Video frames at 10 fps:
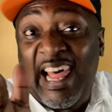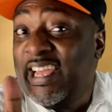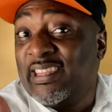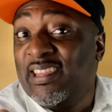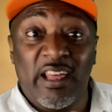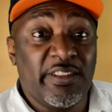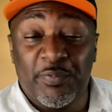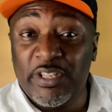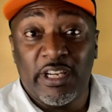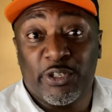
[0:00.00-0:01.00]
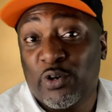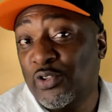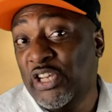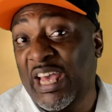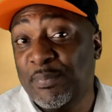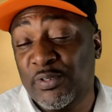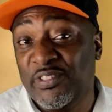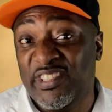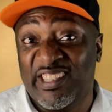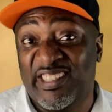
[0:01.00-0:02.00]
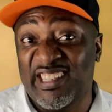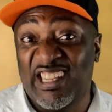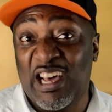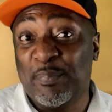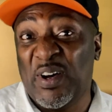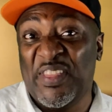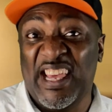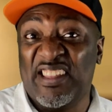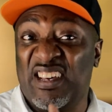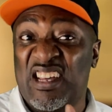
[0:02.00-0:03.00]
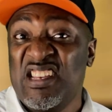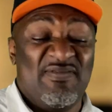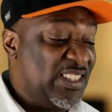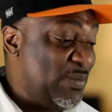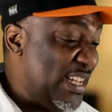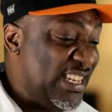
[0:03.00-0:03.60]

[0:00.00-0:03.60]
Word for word: like the other video I told you, episode 16, about the other the